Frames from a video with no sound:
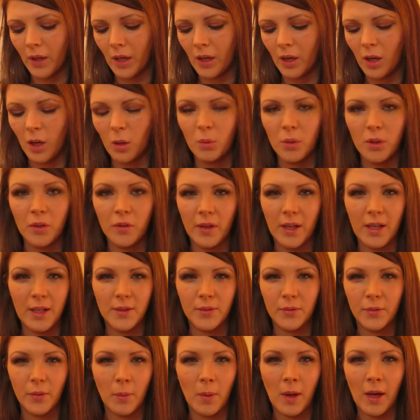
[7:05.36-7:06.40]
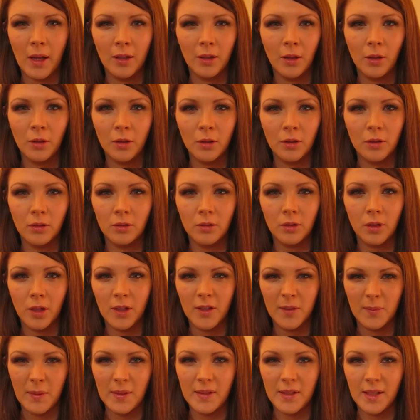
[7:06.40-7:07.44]
got one of these from our local
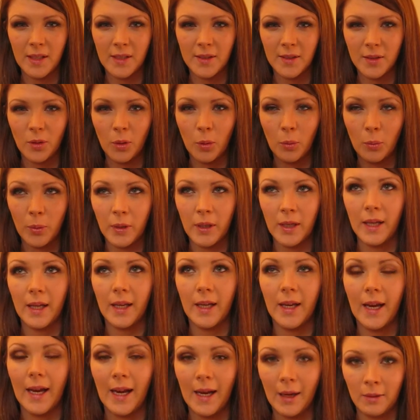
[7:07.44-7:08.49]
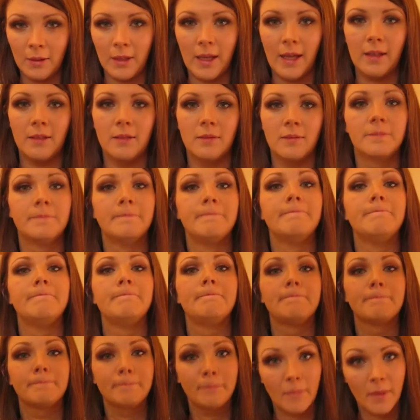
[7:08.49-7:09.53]
cosmetics company outlet,
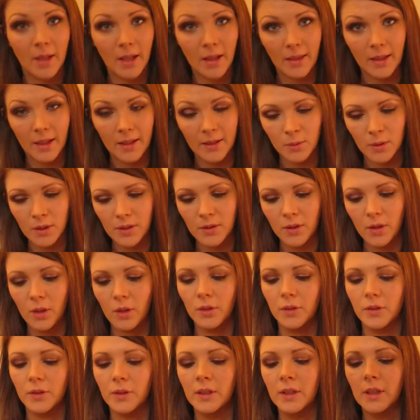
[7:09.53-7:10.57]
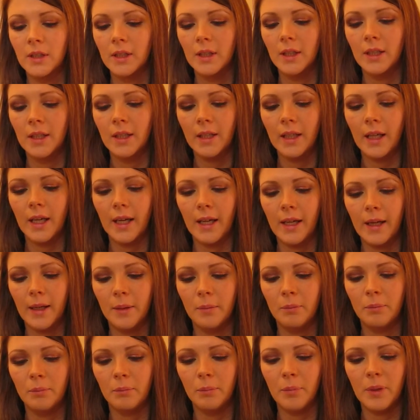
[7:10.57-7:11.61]
that's what it's called.
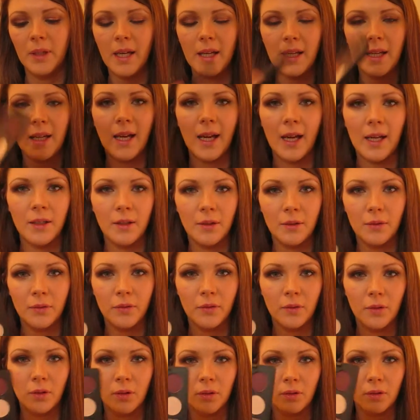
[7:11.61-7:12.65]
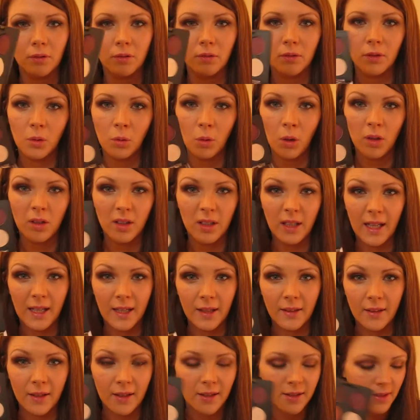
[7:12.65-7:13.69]
But any kind of quad
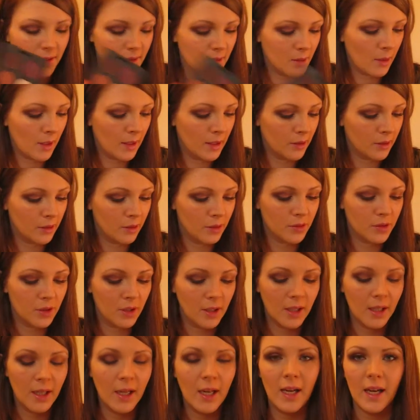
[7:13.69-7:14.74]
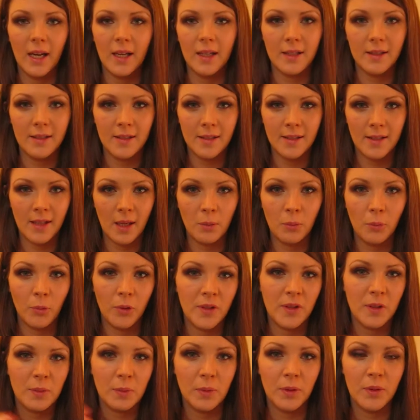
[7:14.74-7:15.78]
like this is quite good, and it's the same
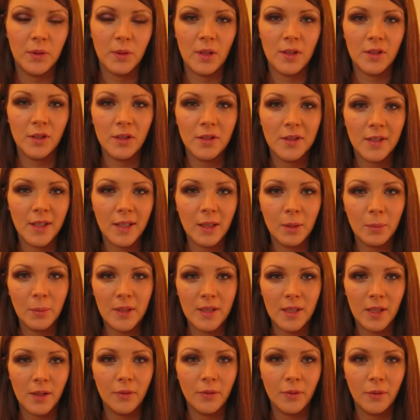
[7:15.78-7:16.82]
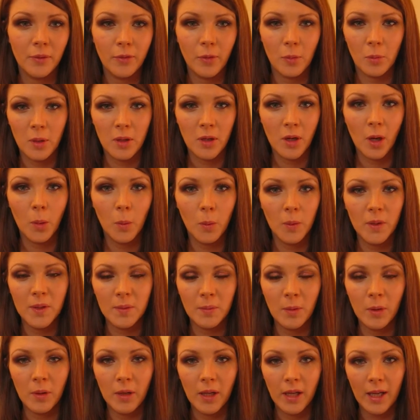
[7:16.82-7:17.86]
principle, so it's just a little bit different from your normal
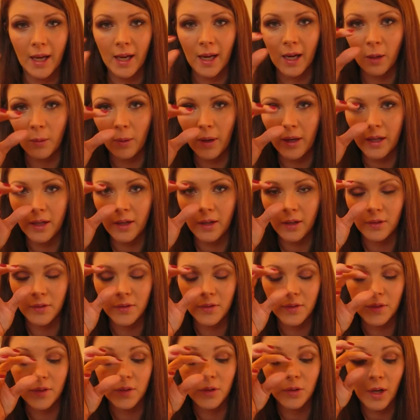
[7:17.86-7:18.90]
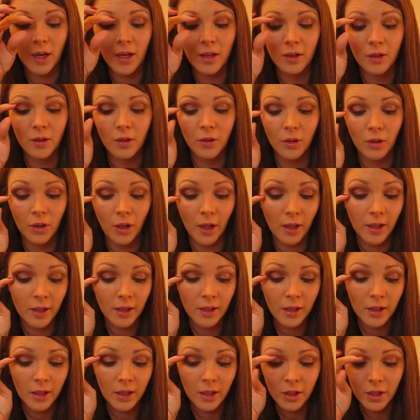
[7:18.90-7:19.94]
smoky eye where you concentrate the colour
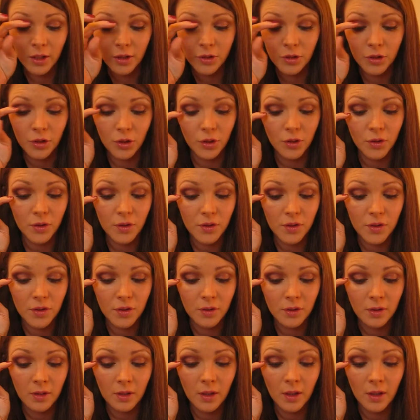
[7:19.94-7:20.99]
just